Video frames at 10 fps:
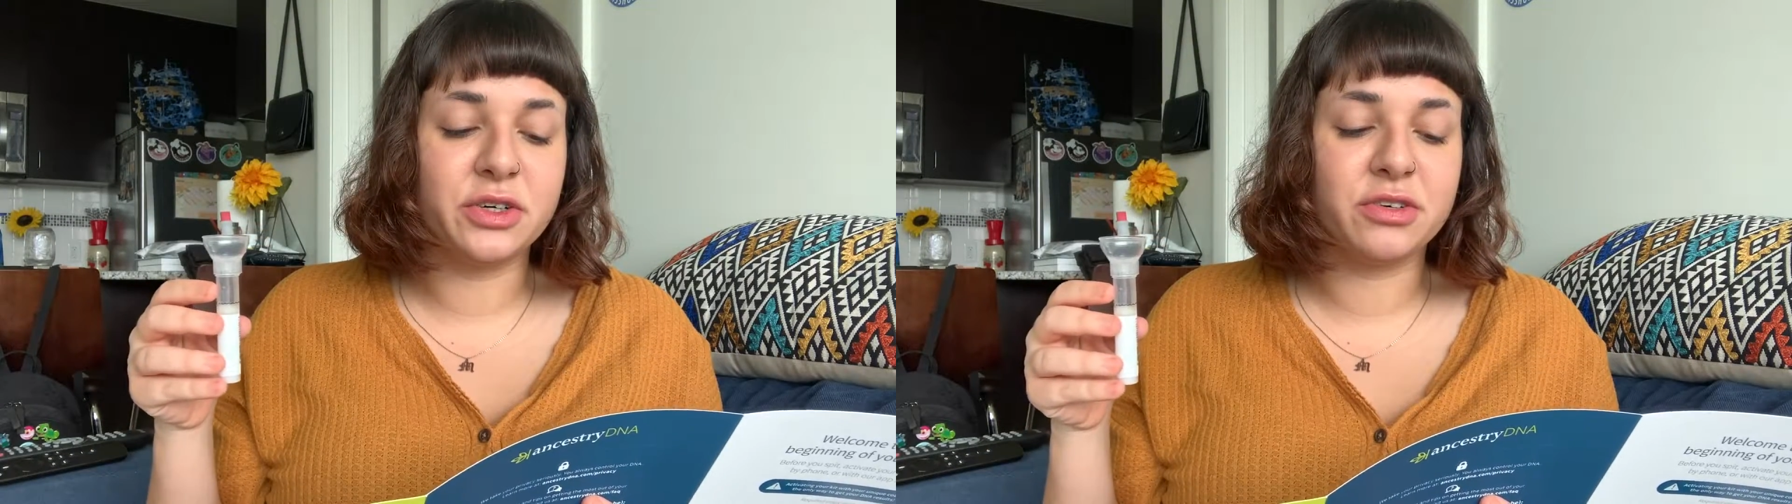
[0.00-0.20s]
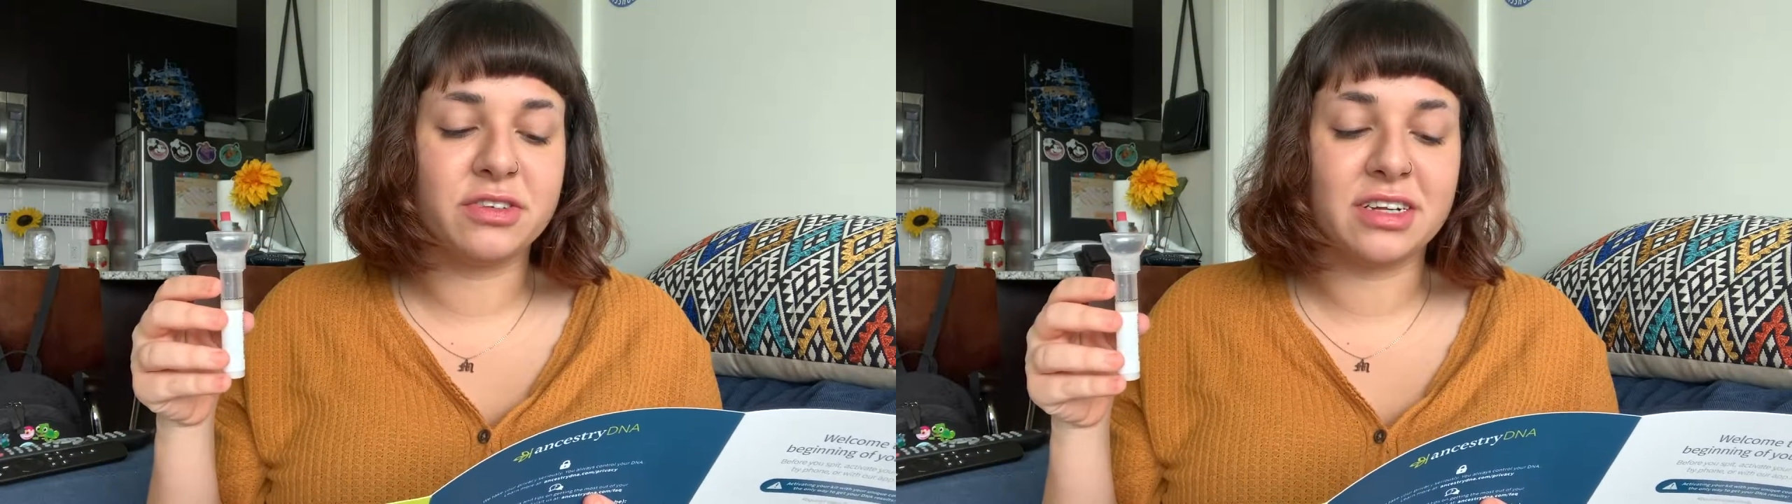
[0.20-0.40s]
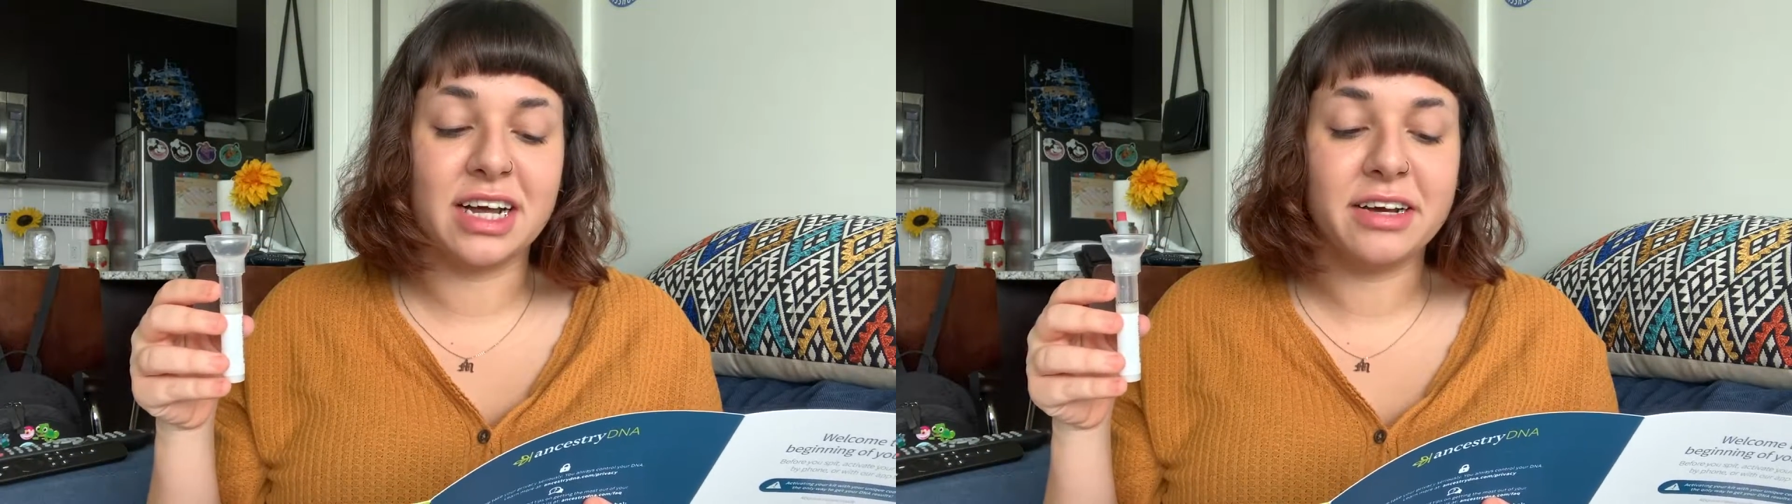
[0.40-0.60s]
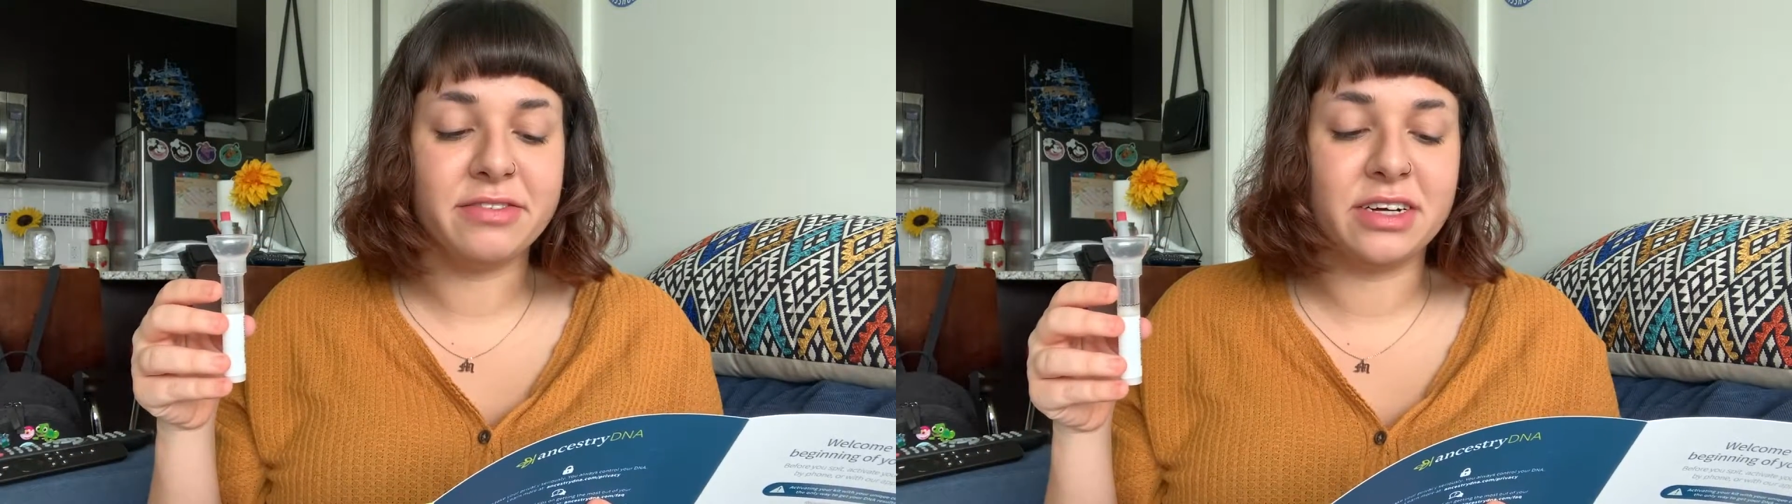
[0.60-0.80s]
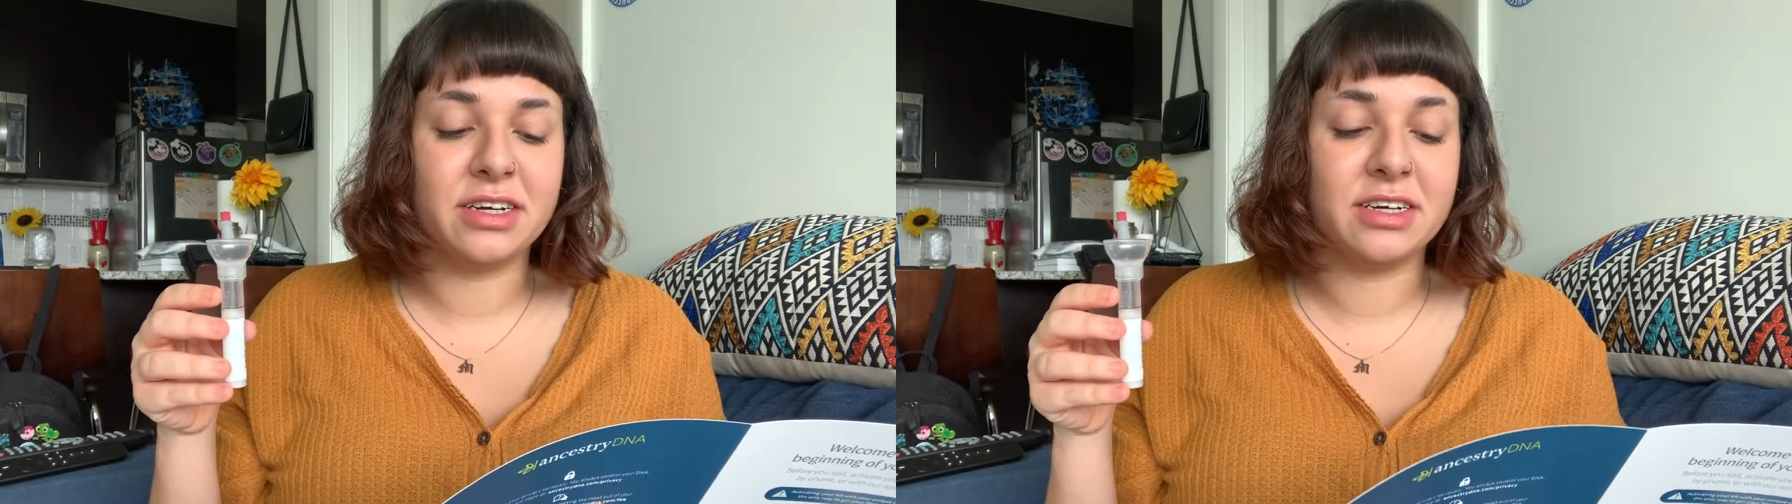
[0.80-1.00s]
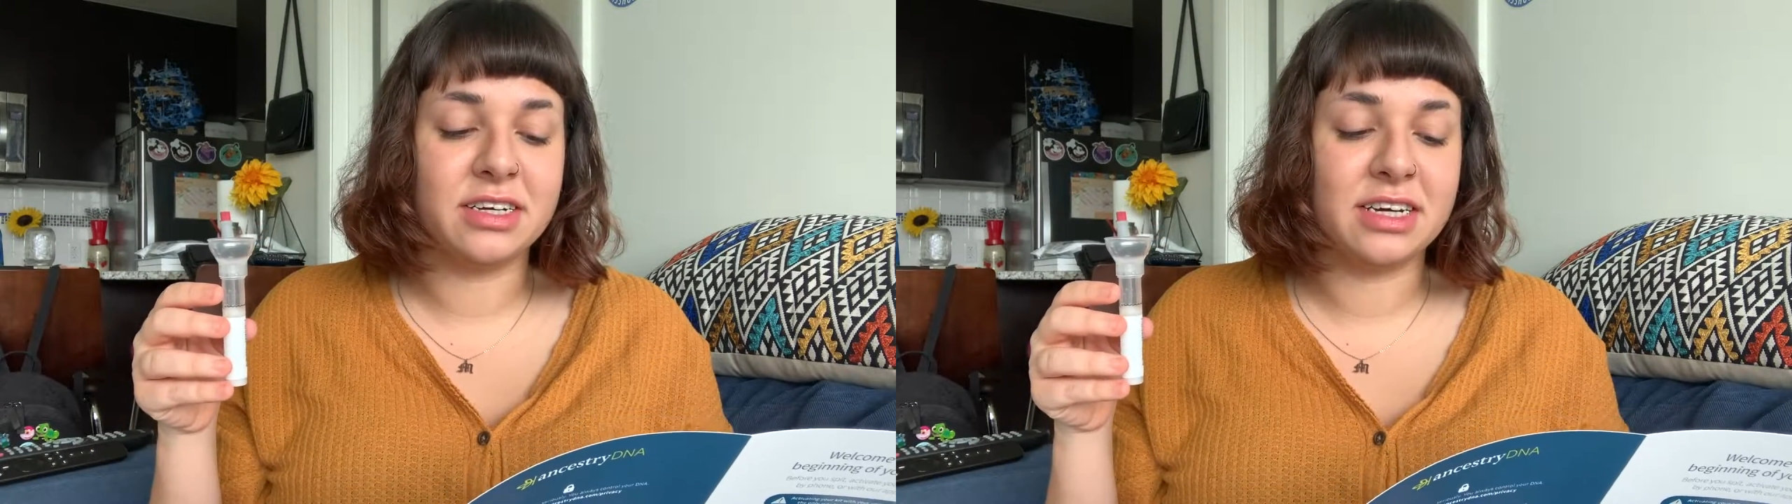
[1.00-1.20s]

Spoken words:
your saliva,